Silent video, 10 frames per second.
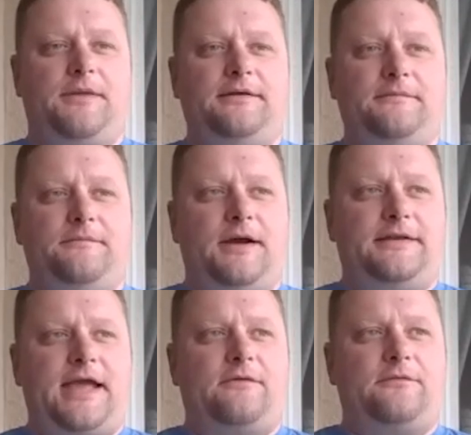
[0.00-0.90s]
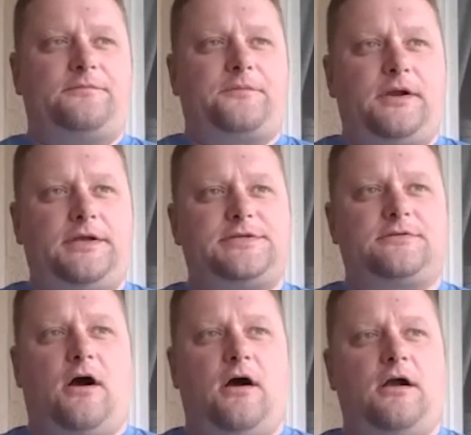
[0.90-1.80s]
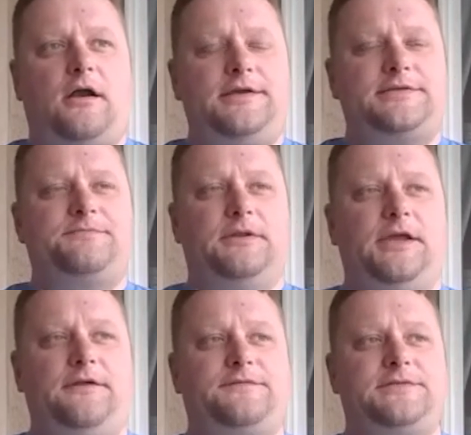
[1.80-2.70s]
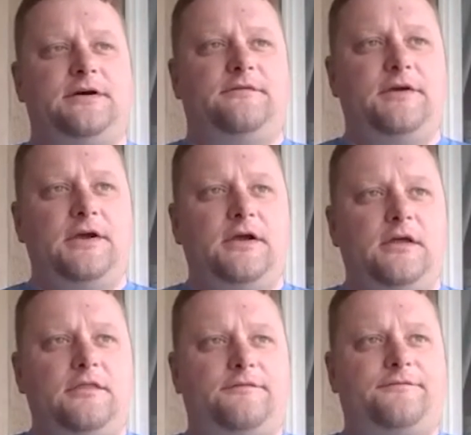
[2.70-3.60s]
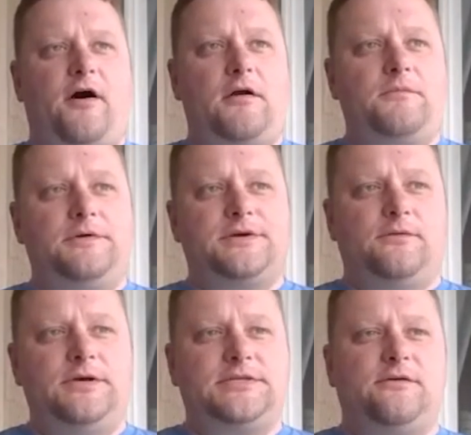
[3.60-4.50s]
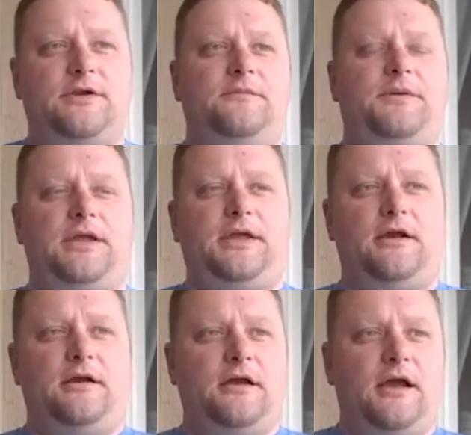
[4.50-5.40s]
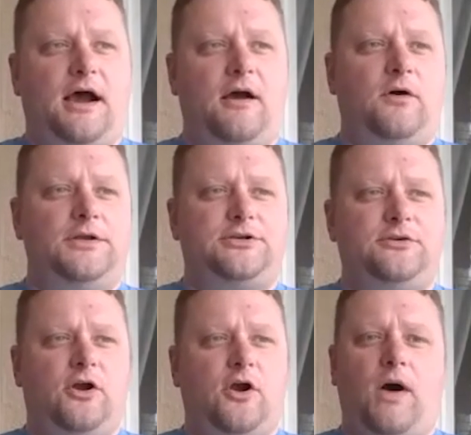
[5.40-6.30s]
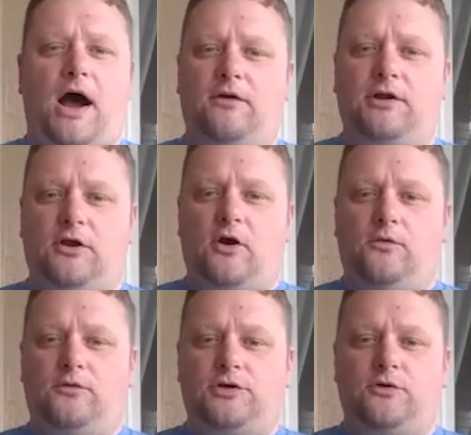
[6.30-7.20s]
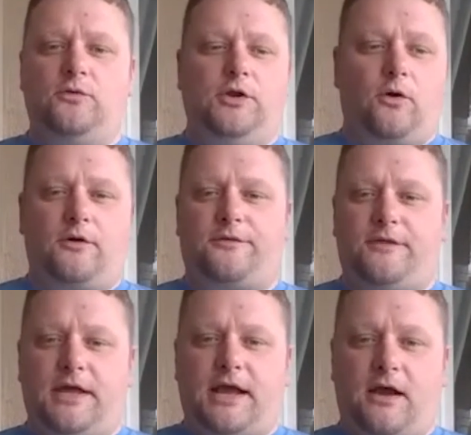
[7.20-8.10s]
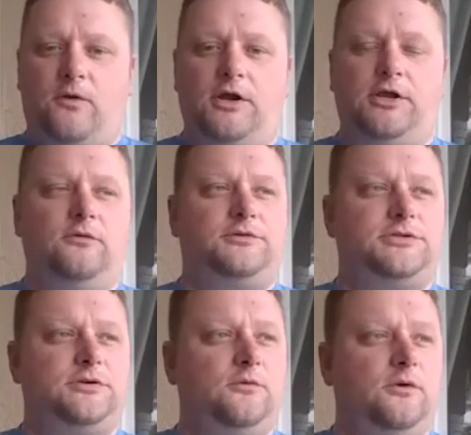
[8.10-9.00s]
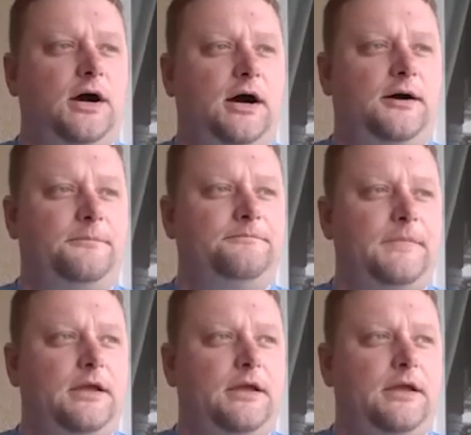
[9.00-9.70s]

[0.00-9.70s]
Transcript: my my dad was pretty strong on his beliefs of the farm was always going to be here i want you to go out and go do your thing i want you to um,